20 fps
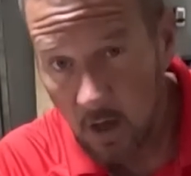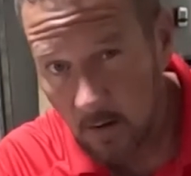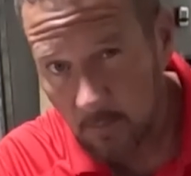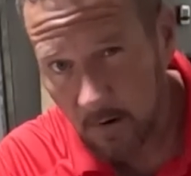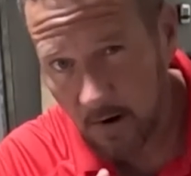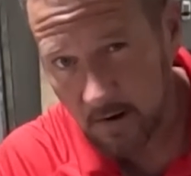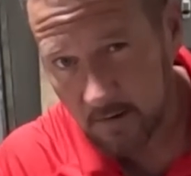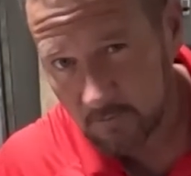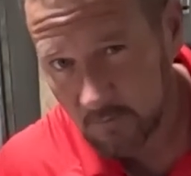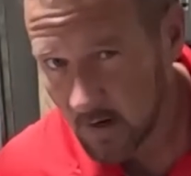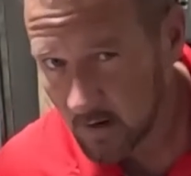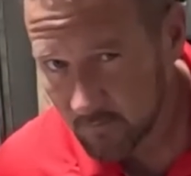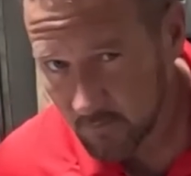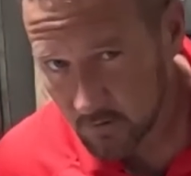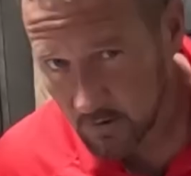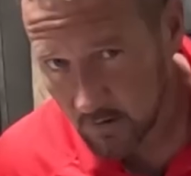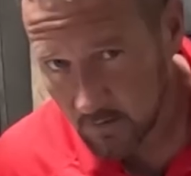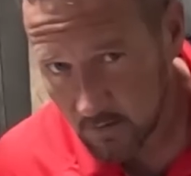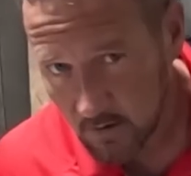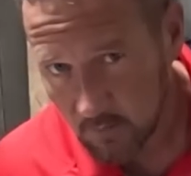But I've never
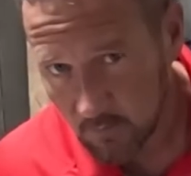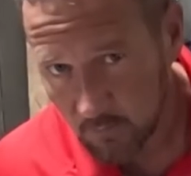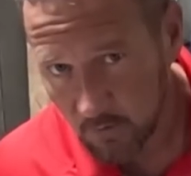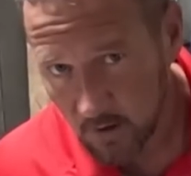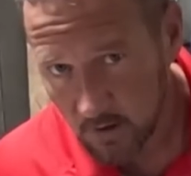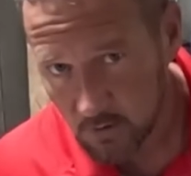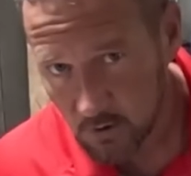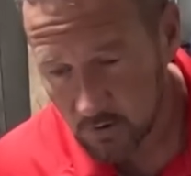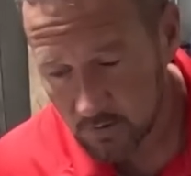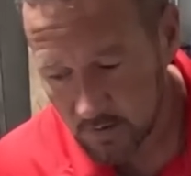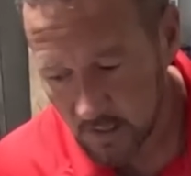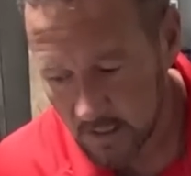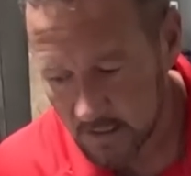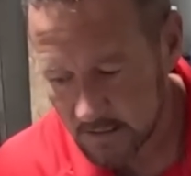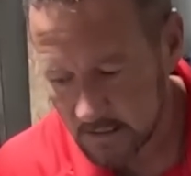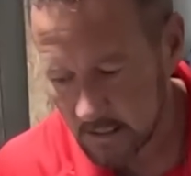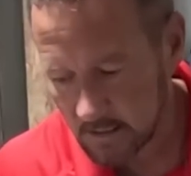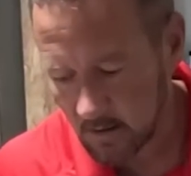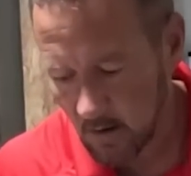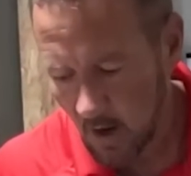done a compression
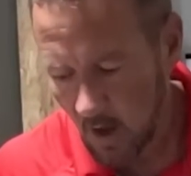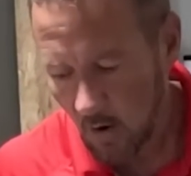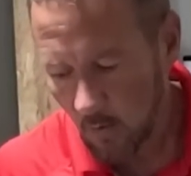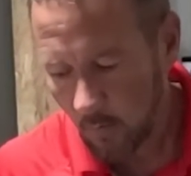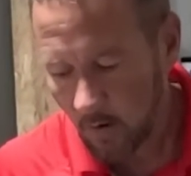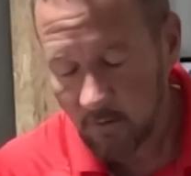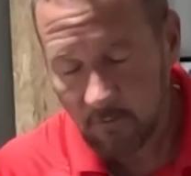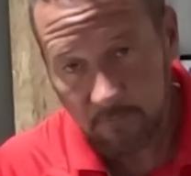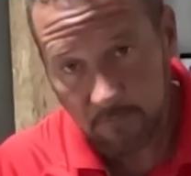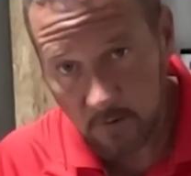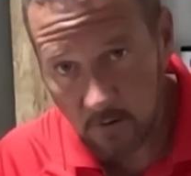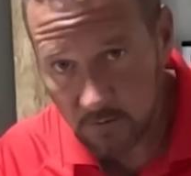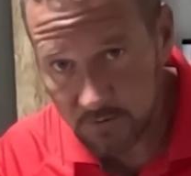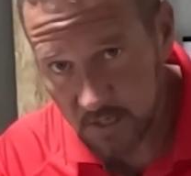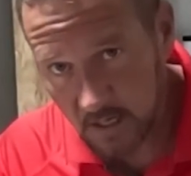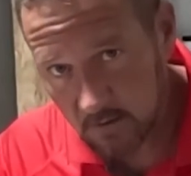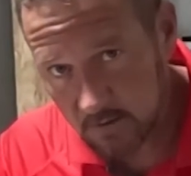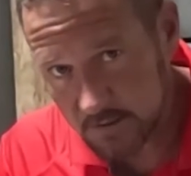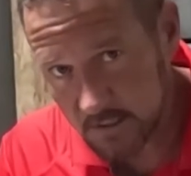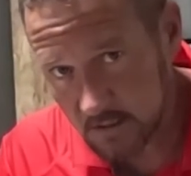test, and while Phil
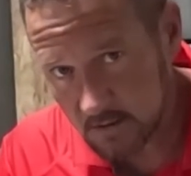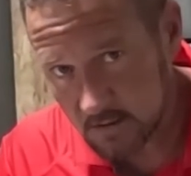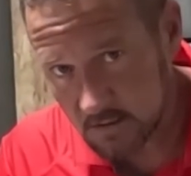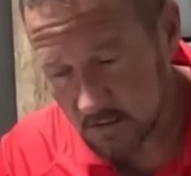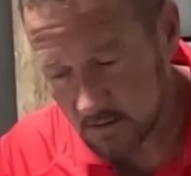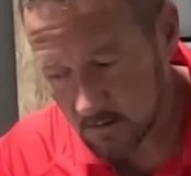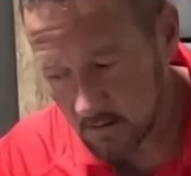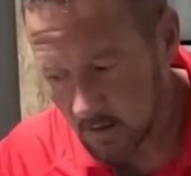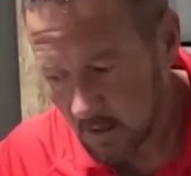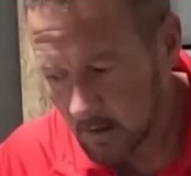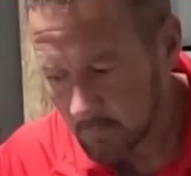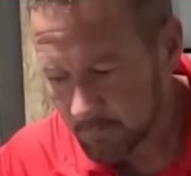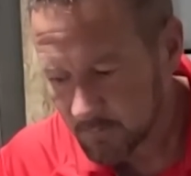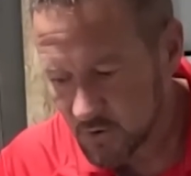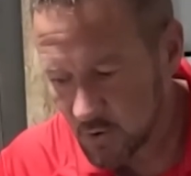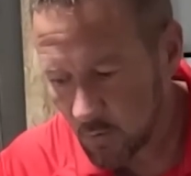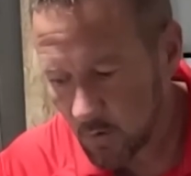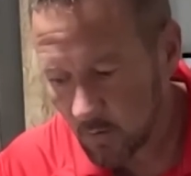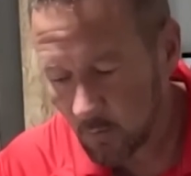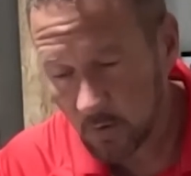tells us to
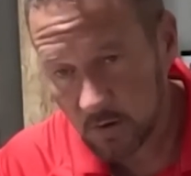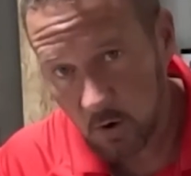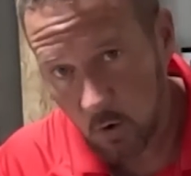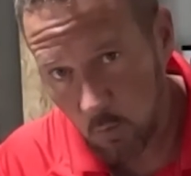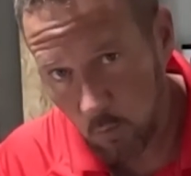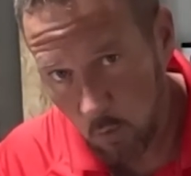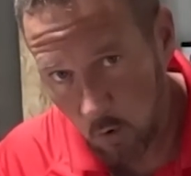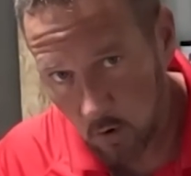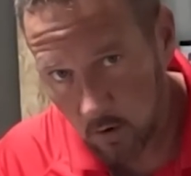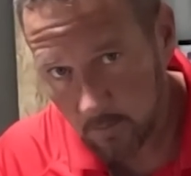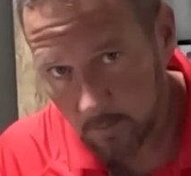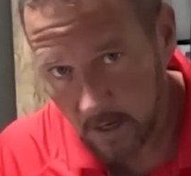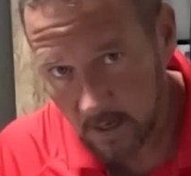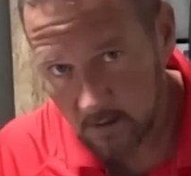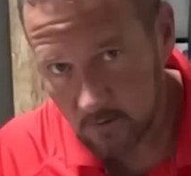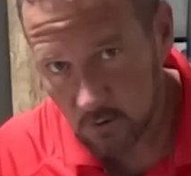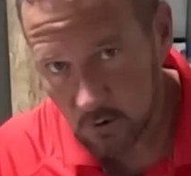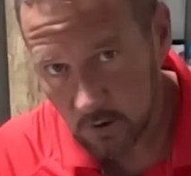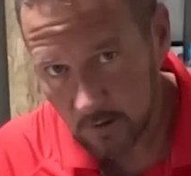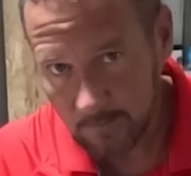do it with a warm
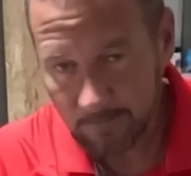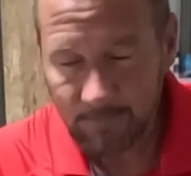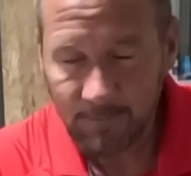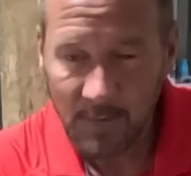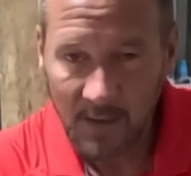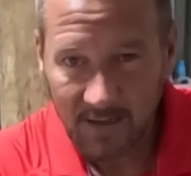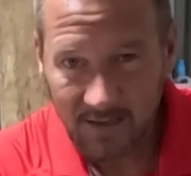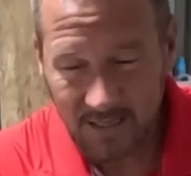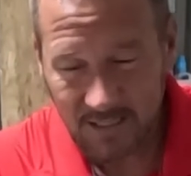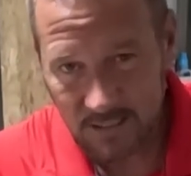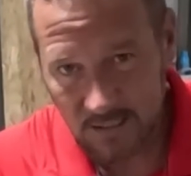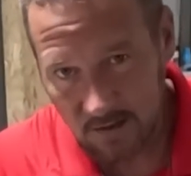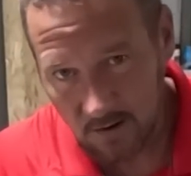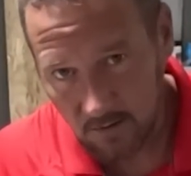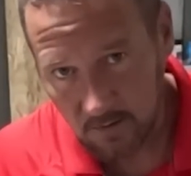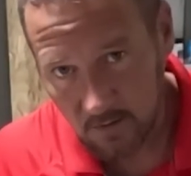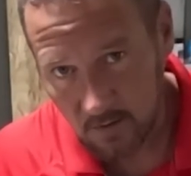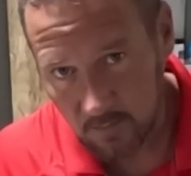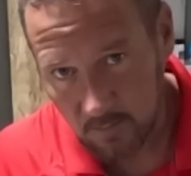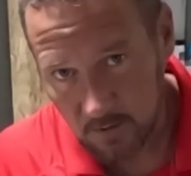engine, that's
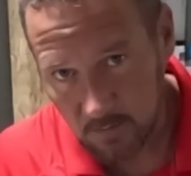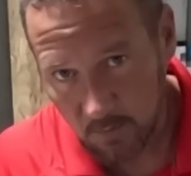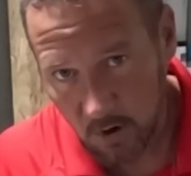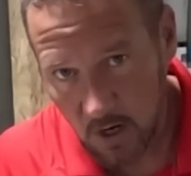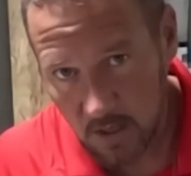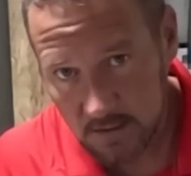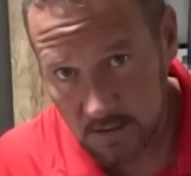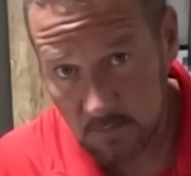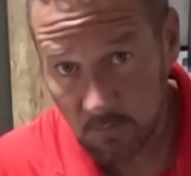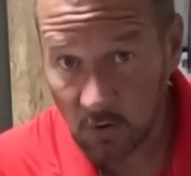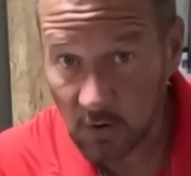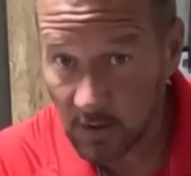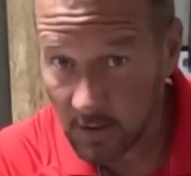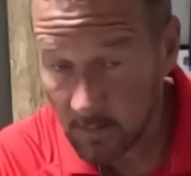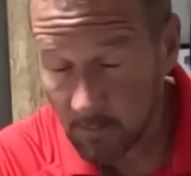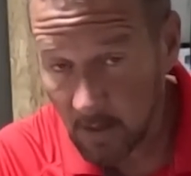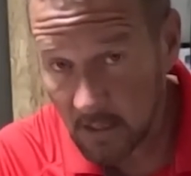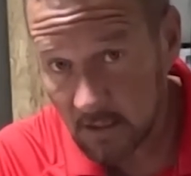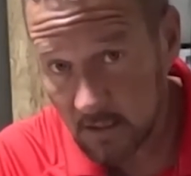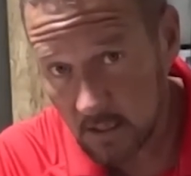not going to be possible. And in
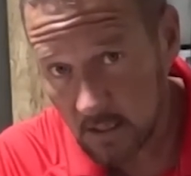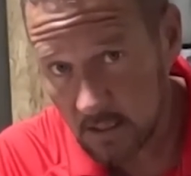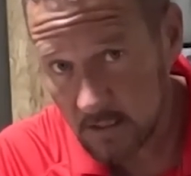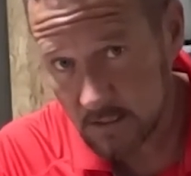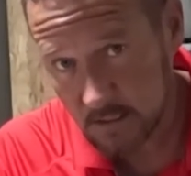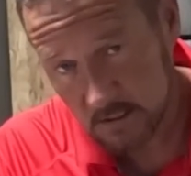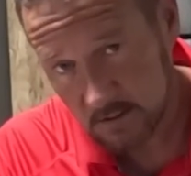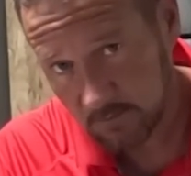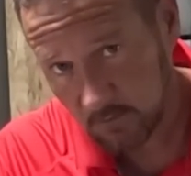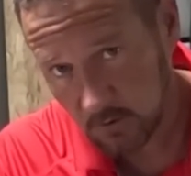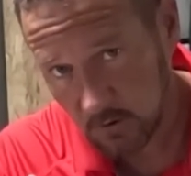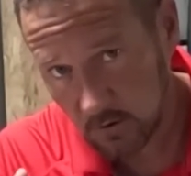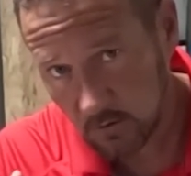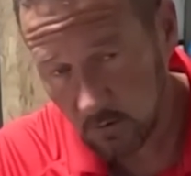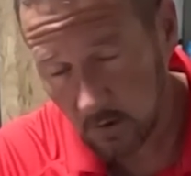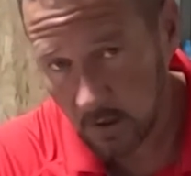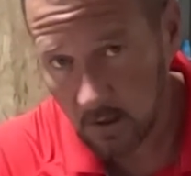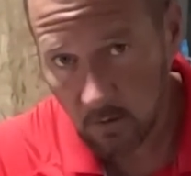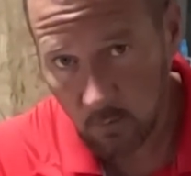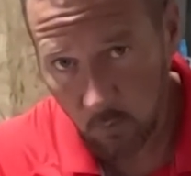many cases for you,
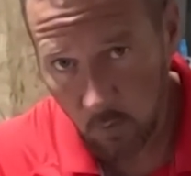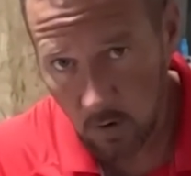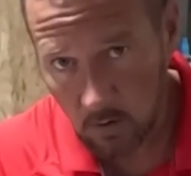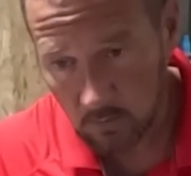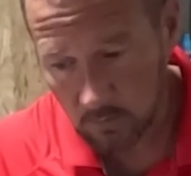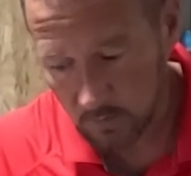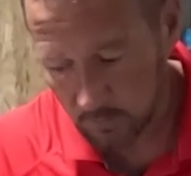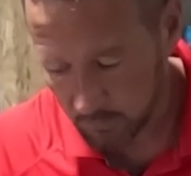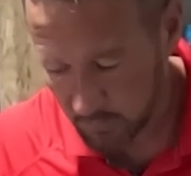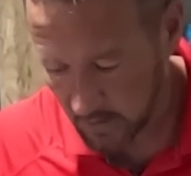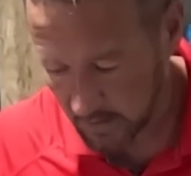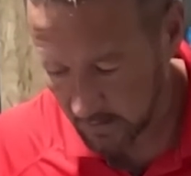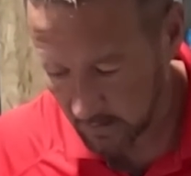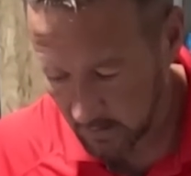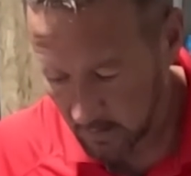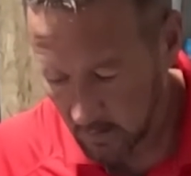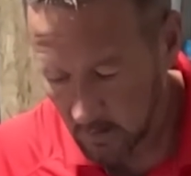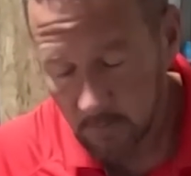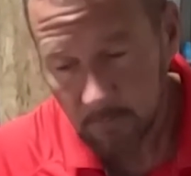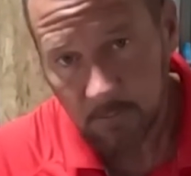it won't.
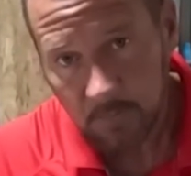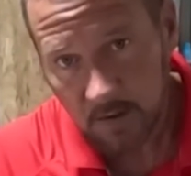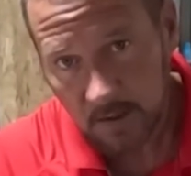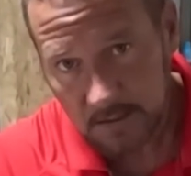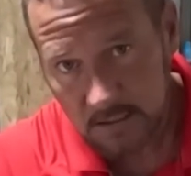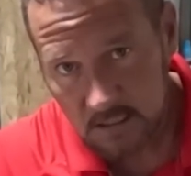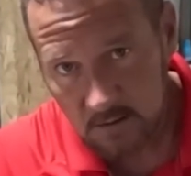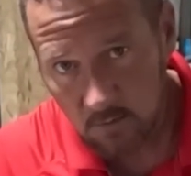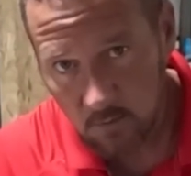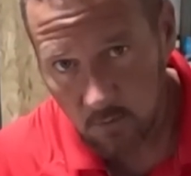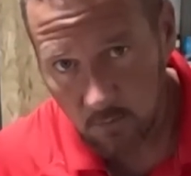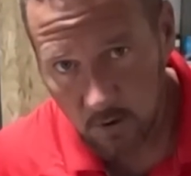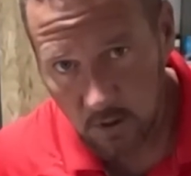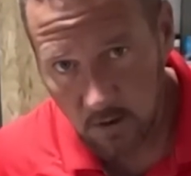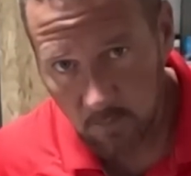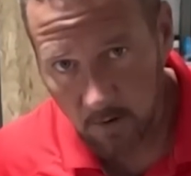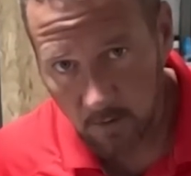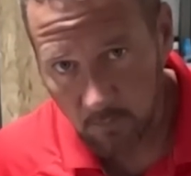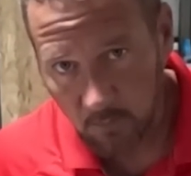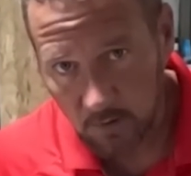But Let's see what we
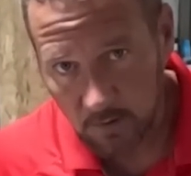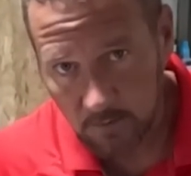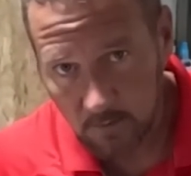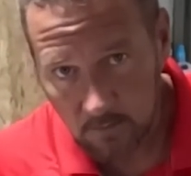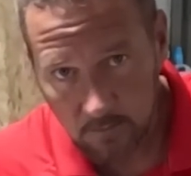come up with.